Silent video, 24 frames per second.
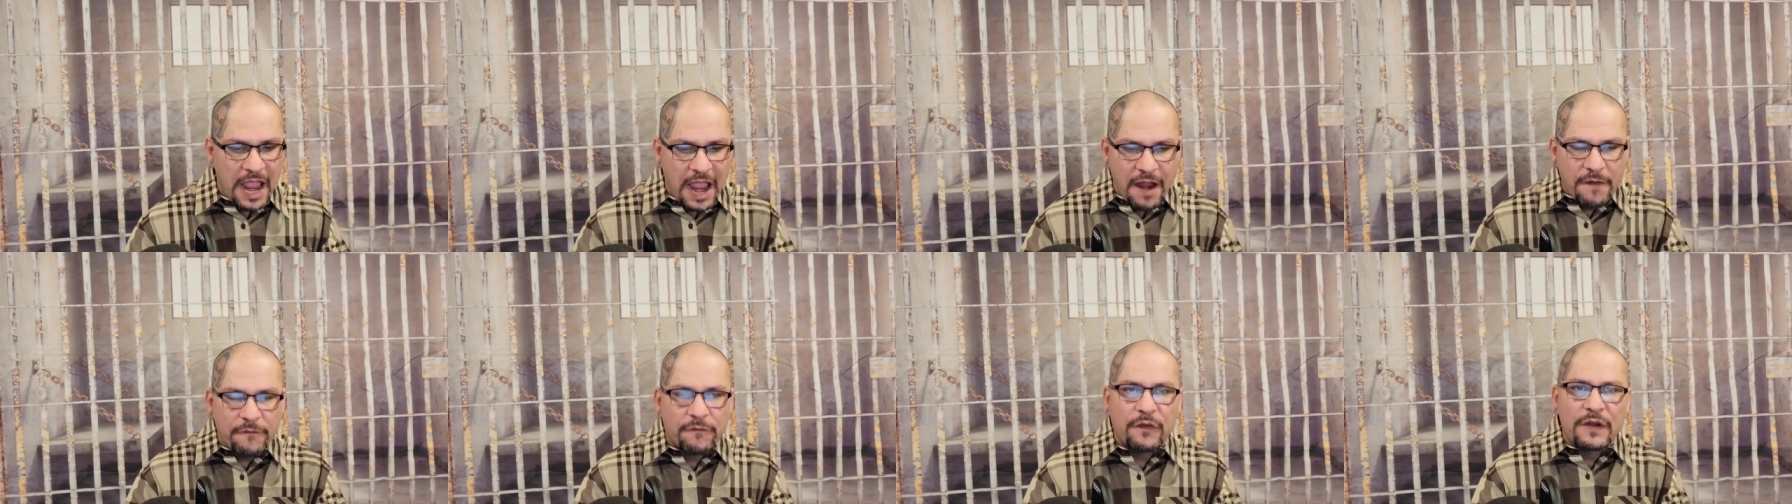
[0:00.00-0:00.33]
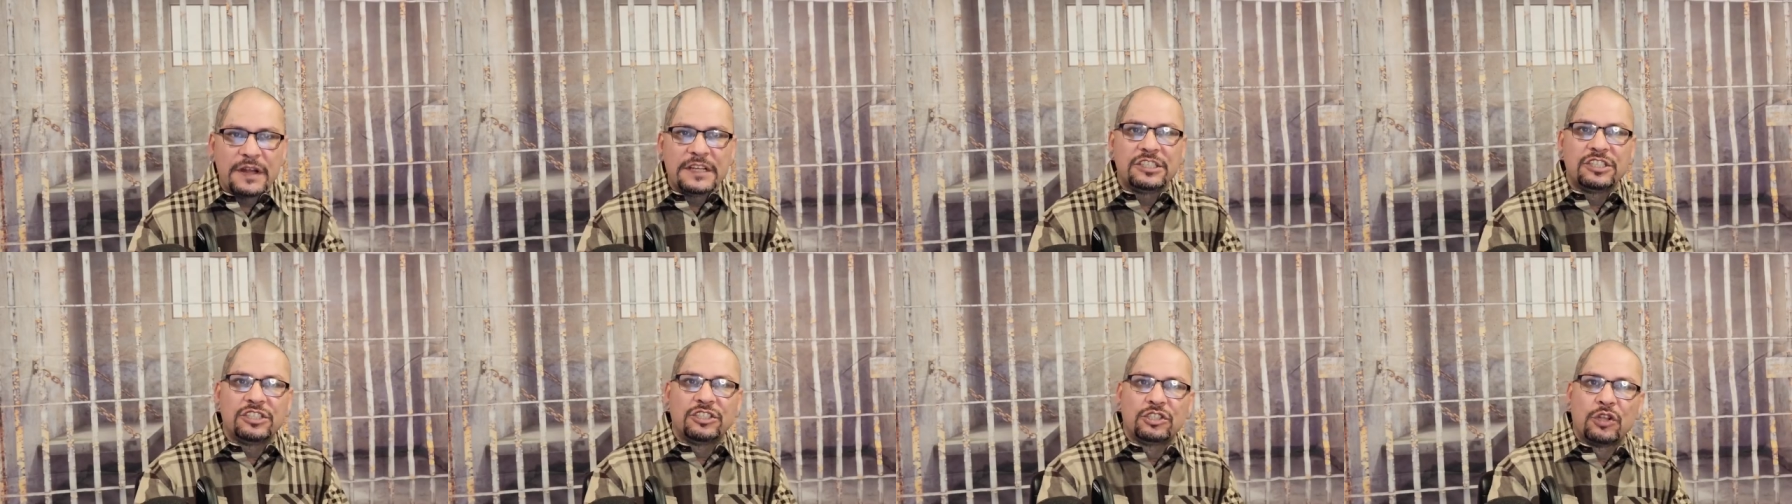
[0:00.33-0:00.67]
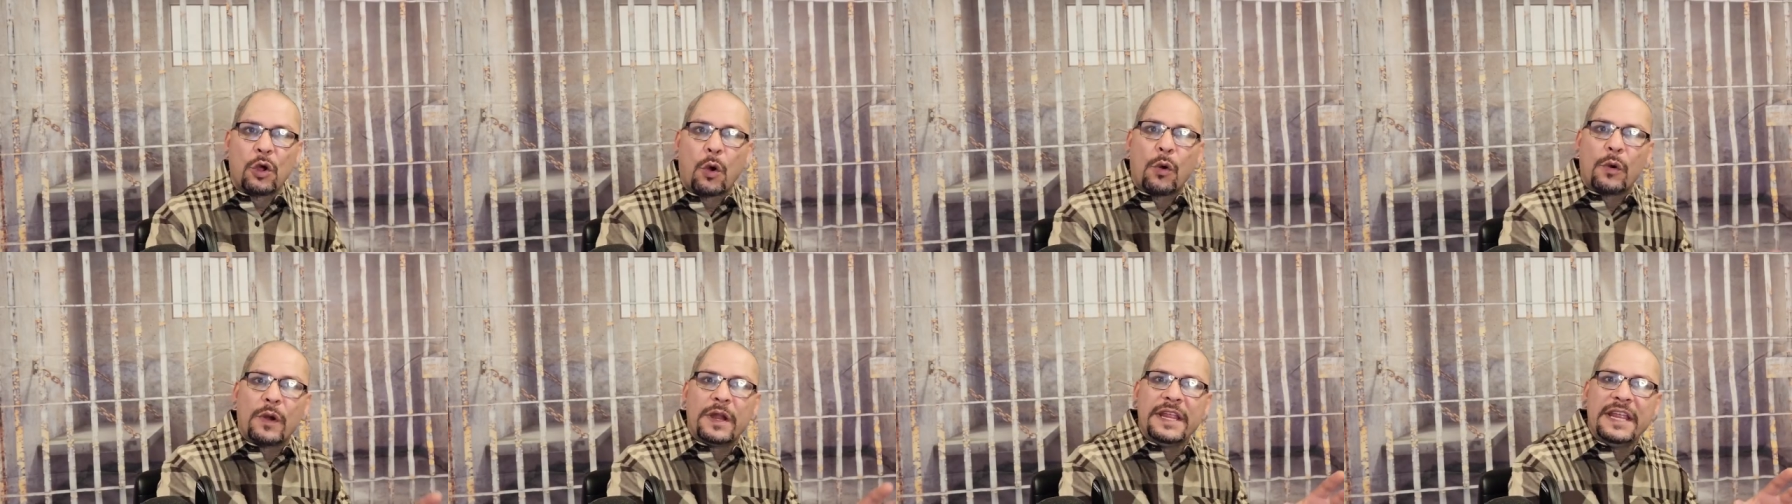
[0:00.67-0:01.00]
Every
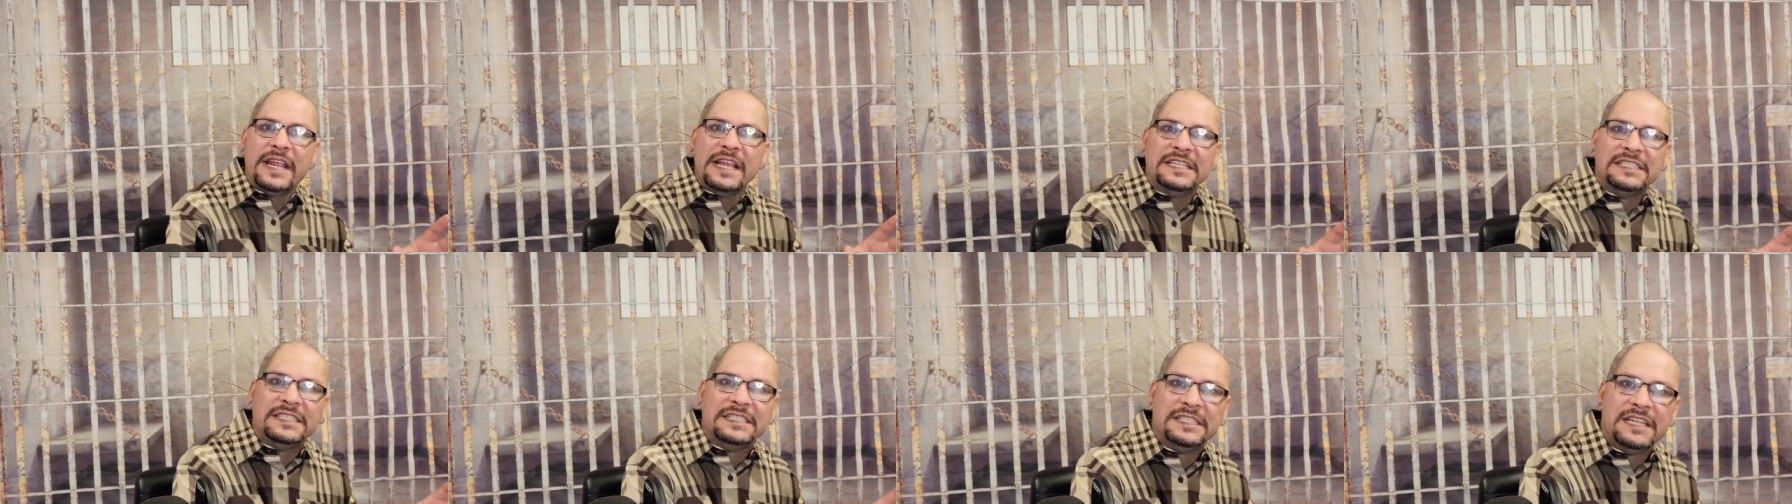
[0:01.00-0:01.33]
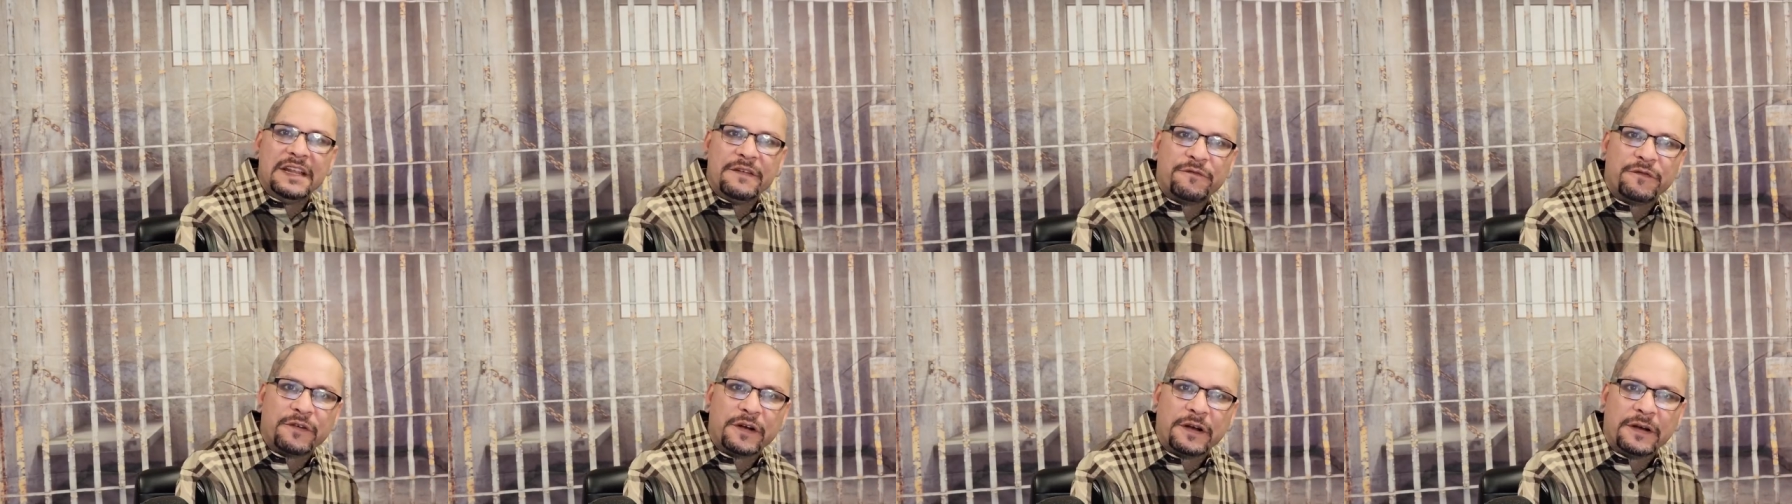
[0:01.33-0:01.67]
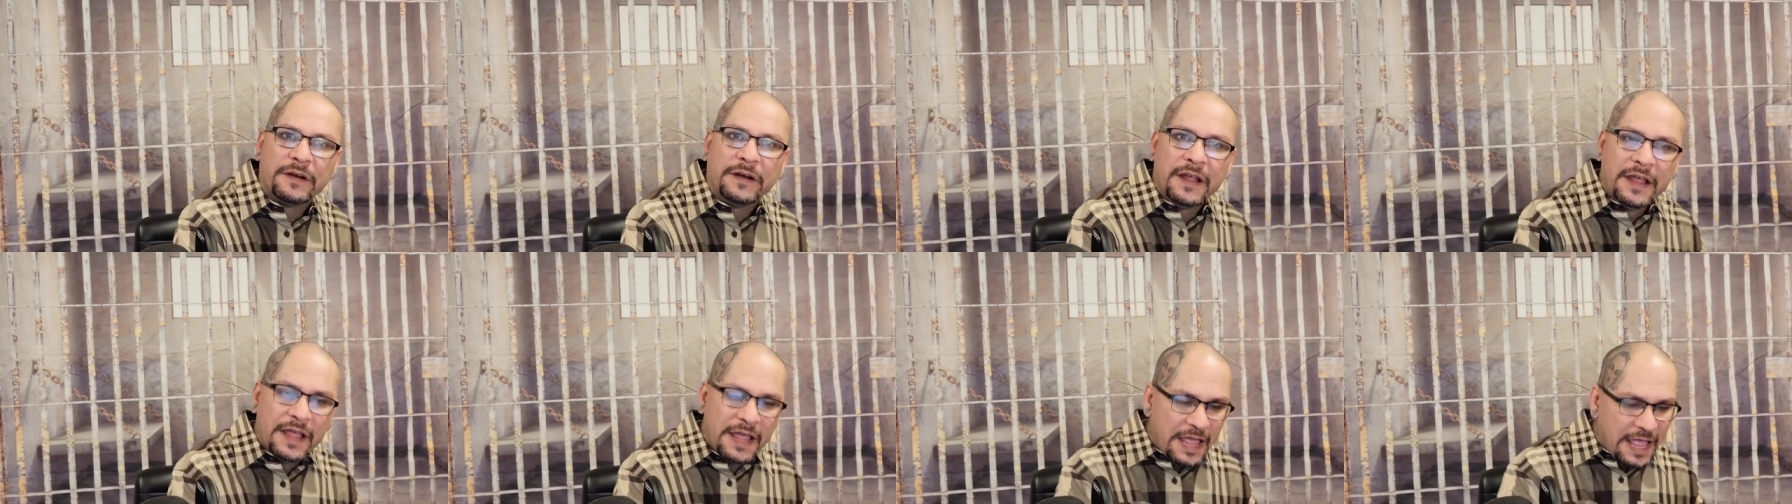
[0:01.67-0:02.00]
story is different.